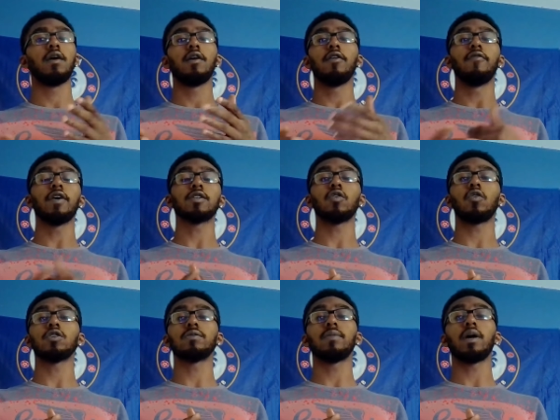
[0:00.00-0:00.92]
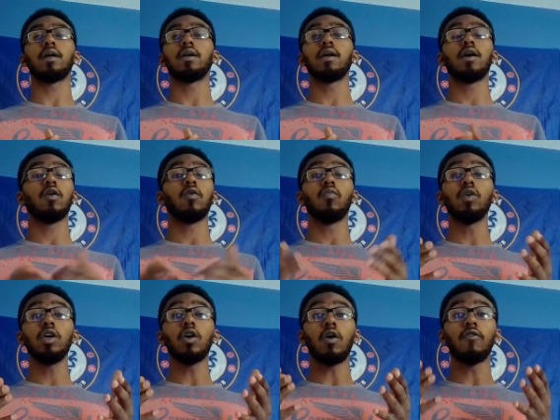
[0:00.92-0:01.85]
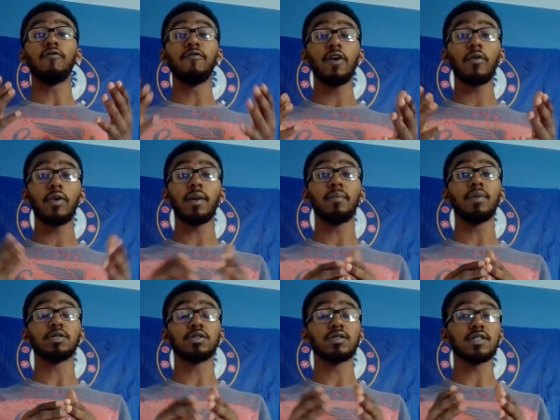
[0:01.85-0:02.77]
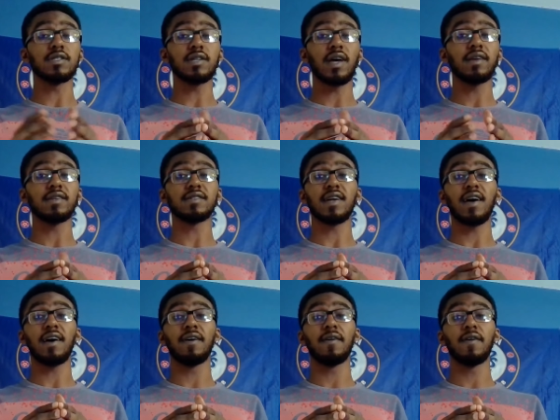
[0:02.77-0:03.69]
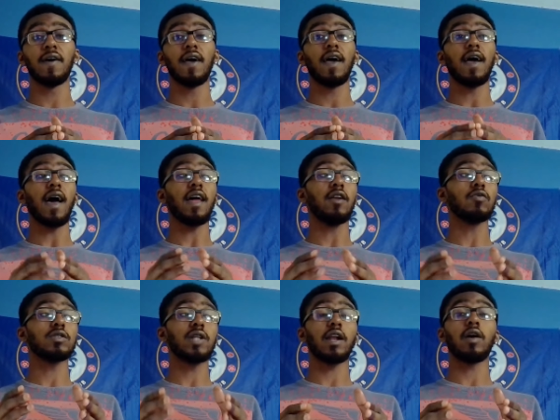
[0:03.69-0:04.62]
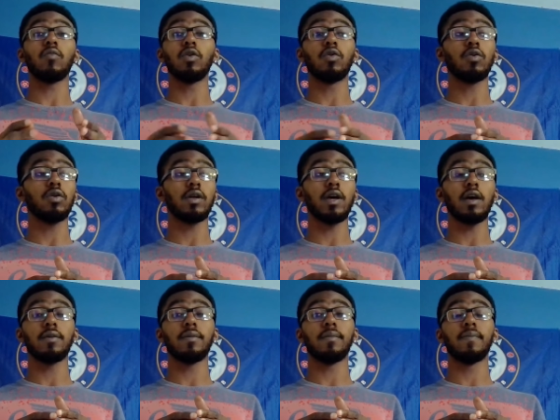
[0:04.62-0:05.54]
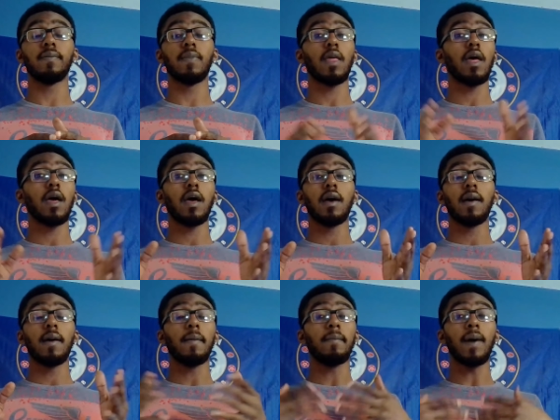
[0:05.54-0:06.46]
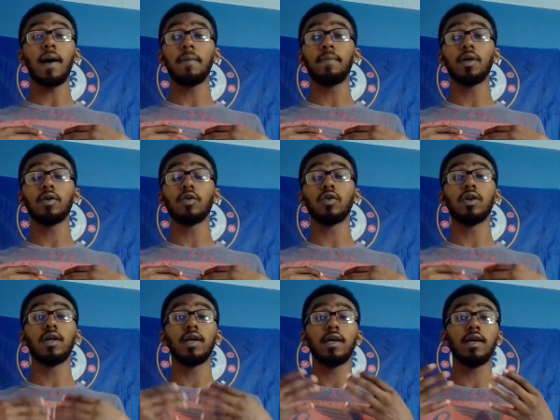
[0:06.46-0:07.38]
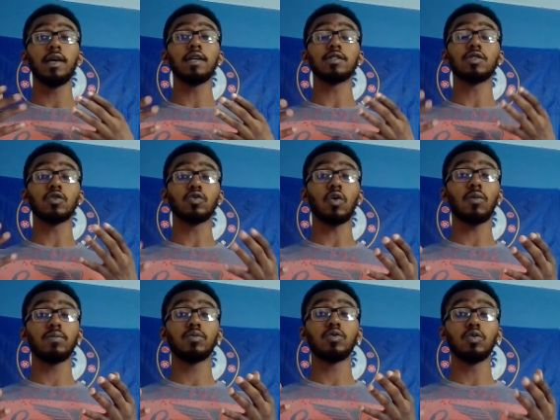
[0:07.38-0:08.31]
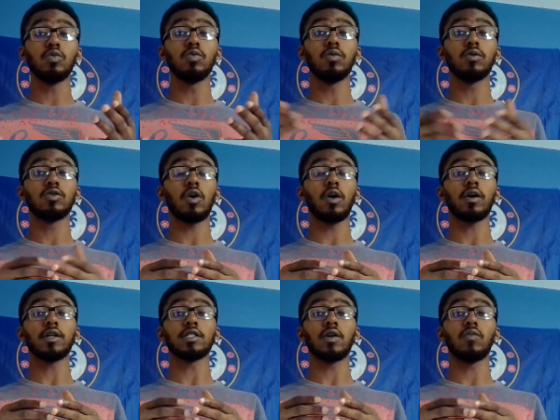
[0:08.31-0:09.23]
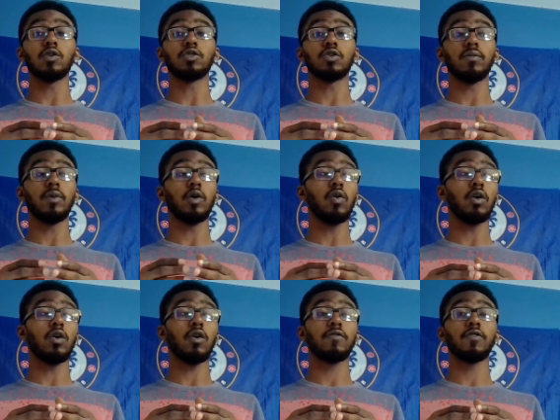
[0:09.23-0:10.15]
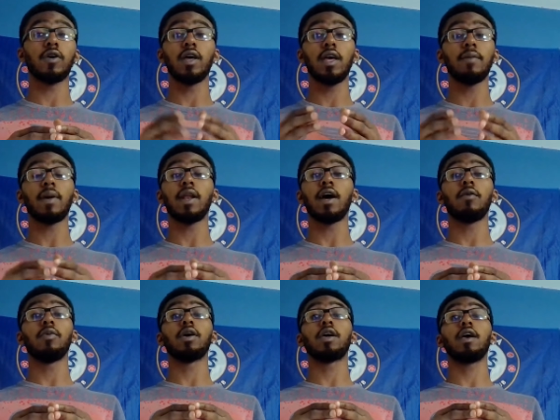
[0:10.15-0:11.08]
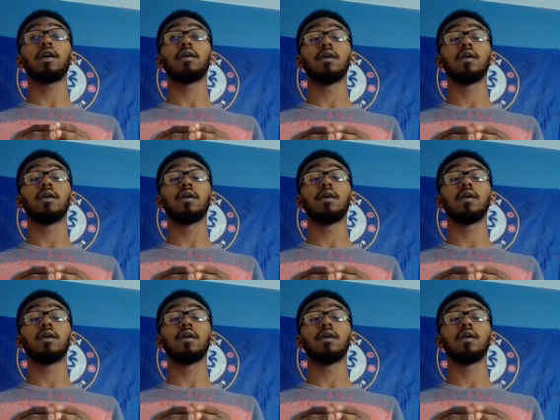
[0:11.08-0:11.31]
Victor Osimhen, we are very ambitious to sign this guy, and it looks like that we could get him. In my opinion, he is the top 2 targets that we should be going after, him and Harry Kane.